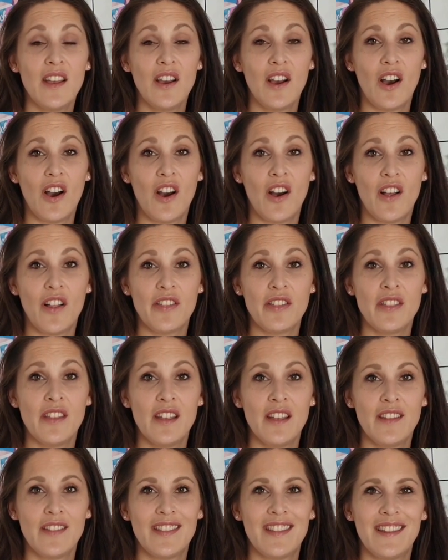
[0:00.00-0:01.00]
on
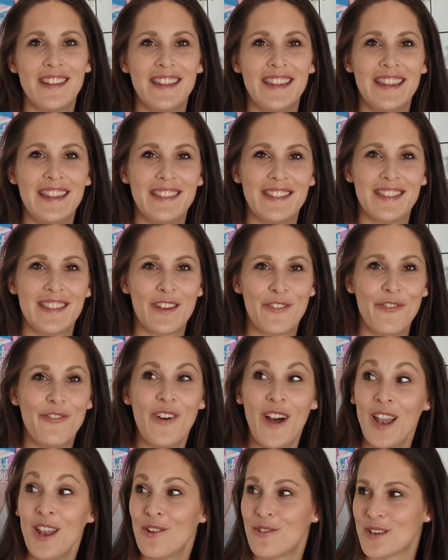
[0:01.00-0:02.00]
the
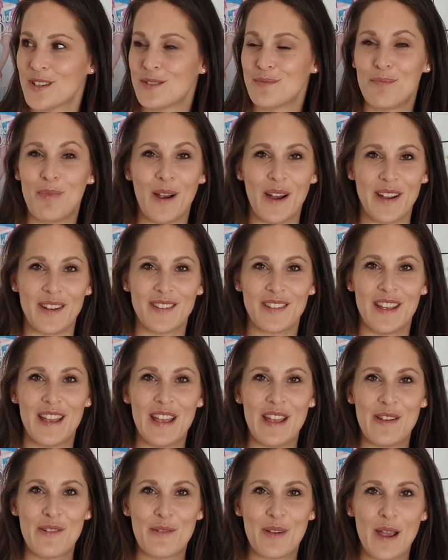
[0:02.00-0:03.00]
follower's part,
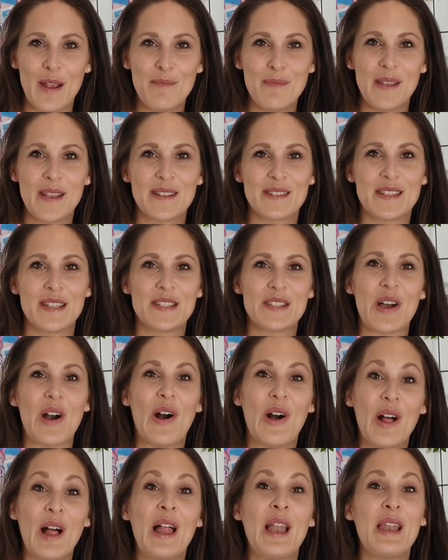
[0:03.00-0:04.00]
right? Because it's
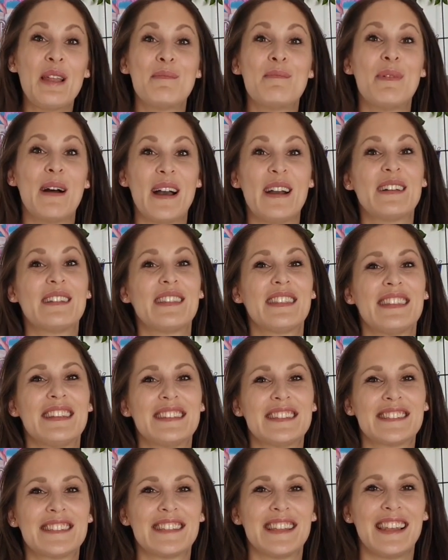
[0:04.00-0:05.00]
all about
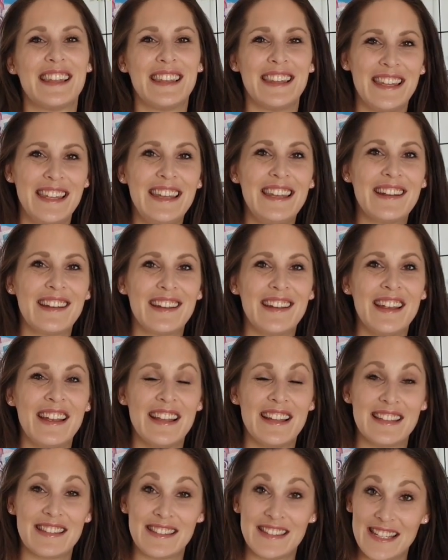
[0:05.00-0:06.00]
this leader
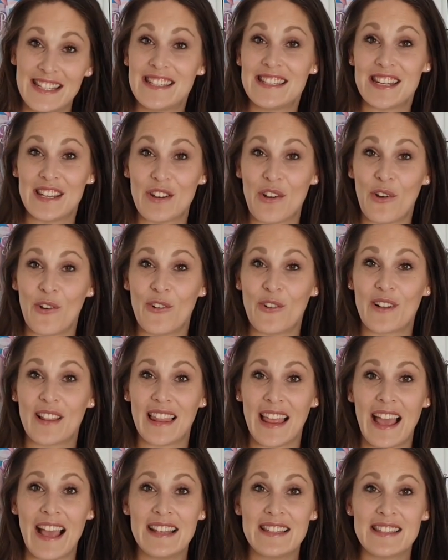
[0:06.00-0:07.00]
teaching the whole
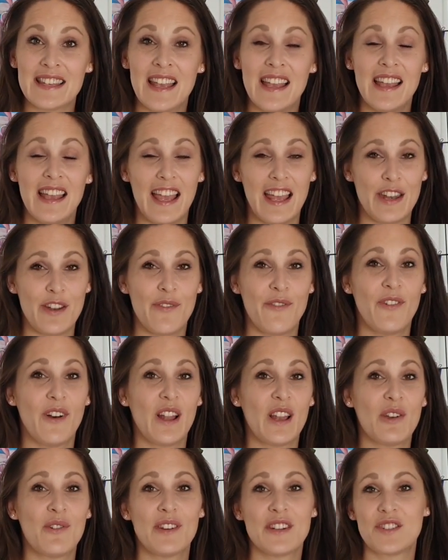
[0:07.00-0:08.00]
class and the
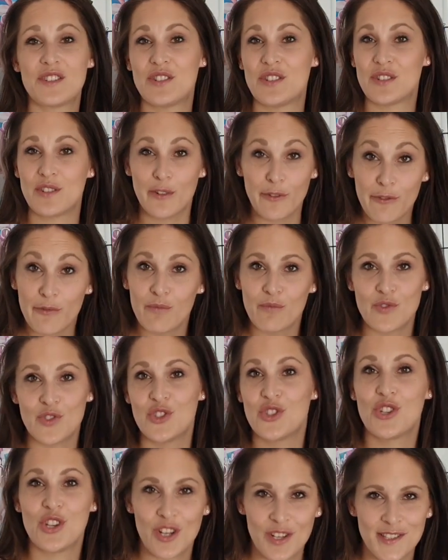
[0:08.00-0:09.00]
followers
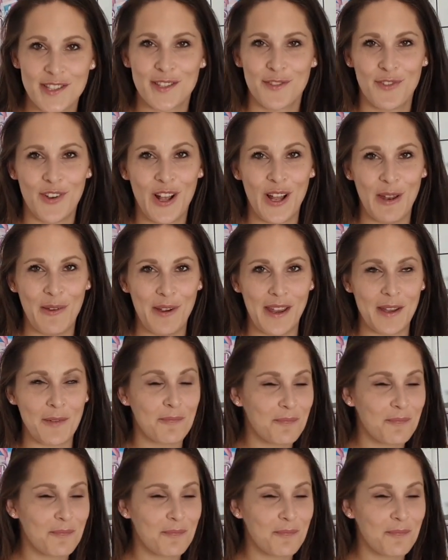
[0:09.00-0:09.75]
just following.